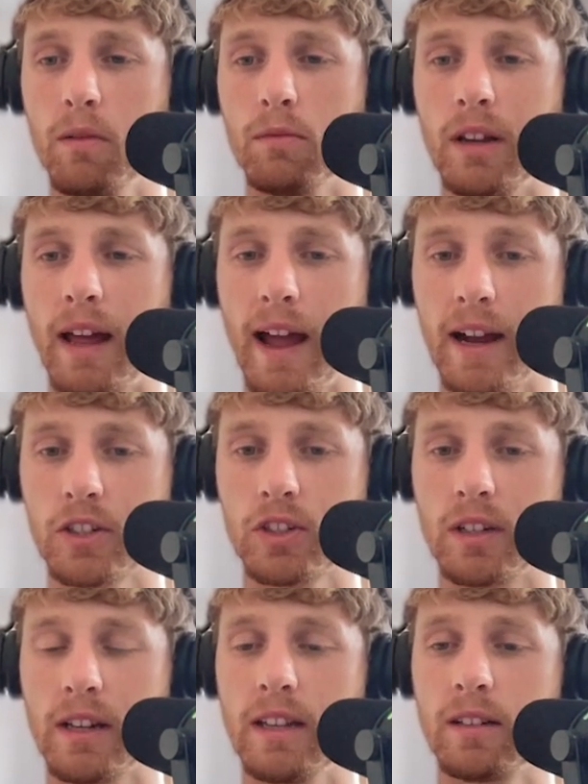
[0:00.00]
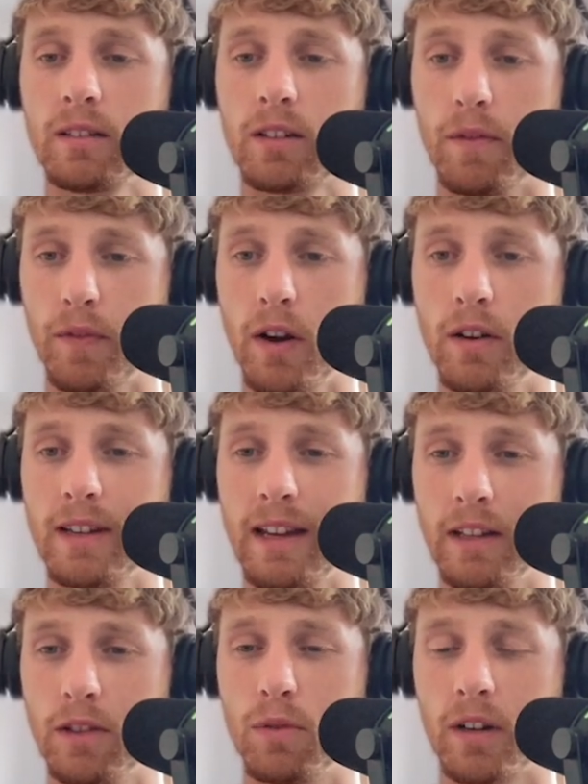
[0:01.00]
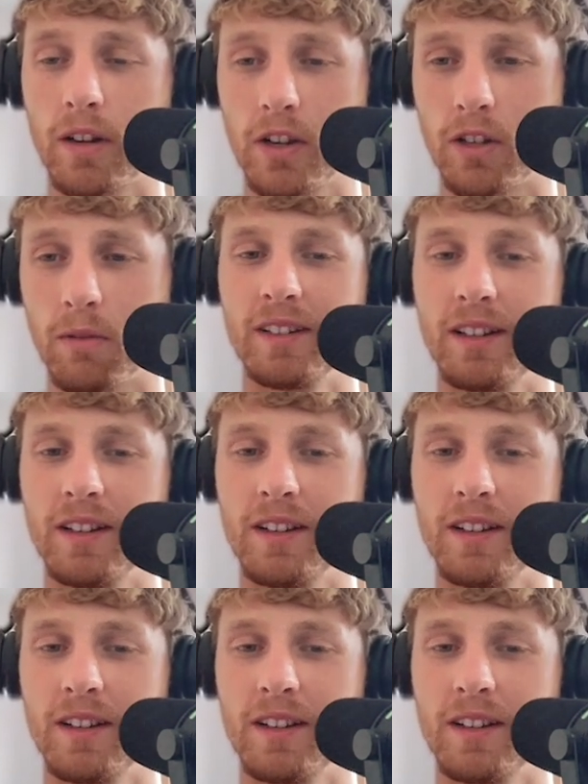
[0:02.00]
will actually convert into a customer.